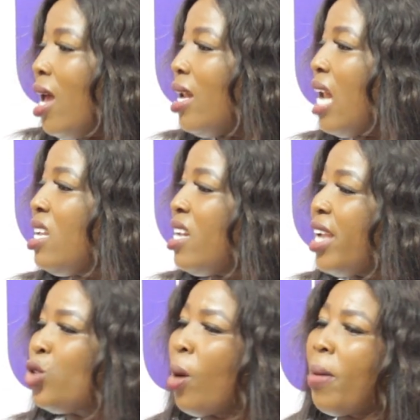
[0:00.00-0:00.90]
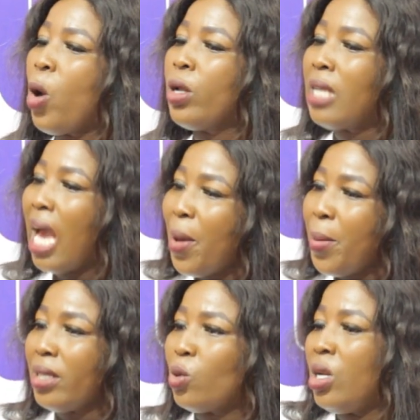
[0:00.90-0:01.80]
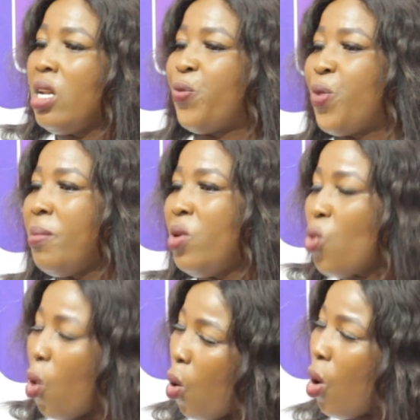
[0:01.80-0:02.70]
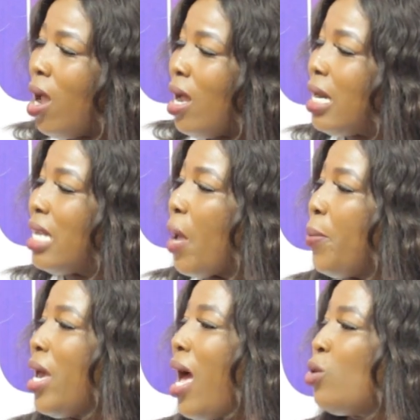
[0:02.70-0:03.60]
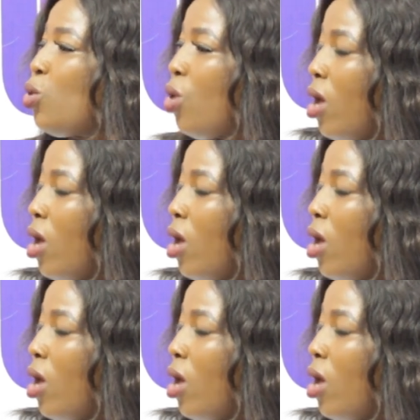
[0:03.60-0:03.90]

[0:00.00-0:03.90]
Nanny, nature about retirement, one in the family war hall, Nanya may at all.